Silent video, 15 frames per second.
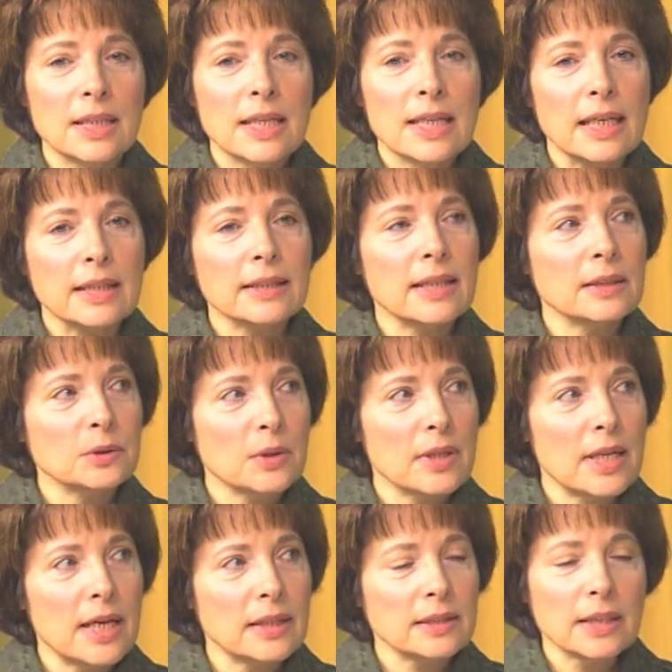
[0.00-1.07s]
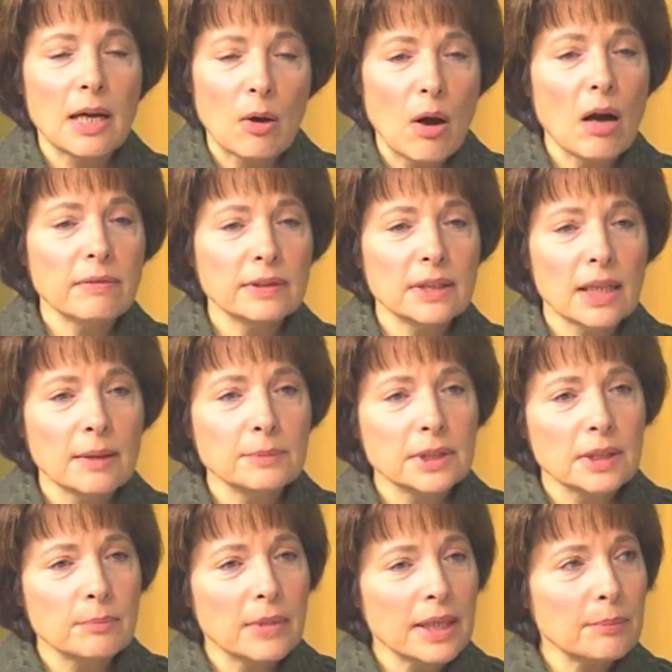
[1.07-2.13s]
And get to that. Now, oftentimes
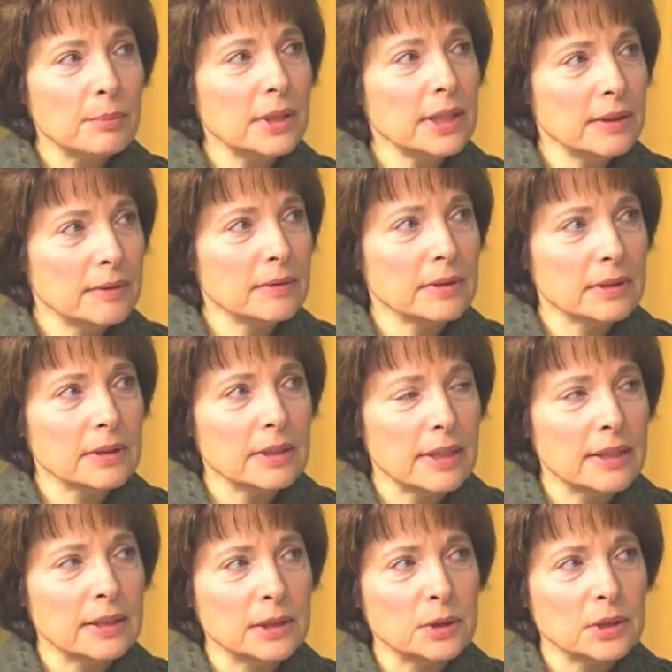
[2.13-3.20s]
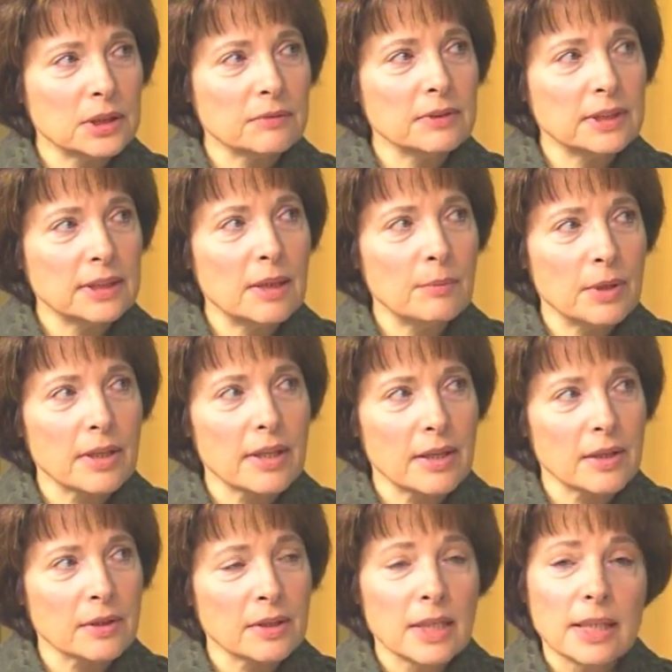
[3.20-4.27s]
there might be issues of resentment
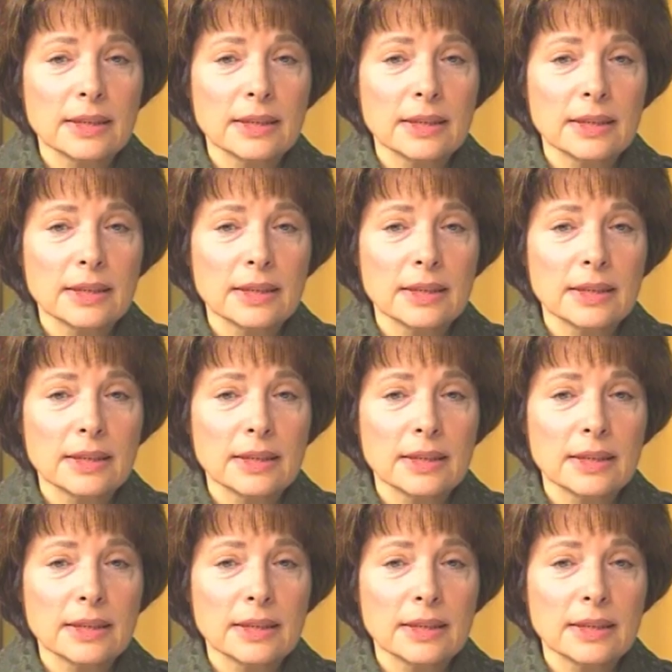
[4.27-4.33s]
there.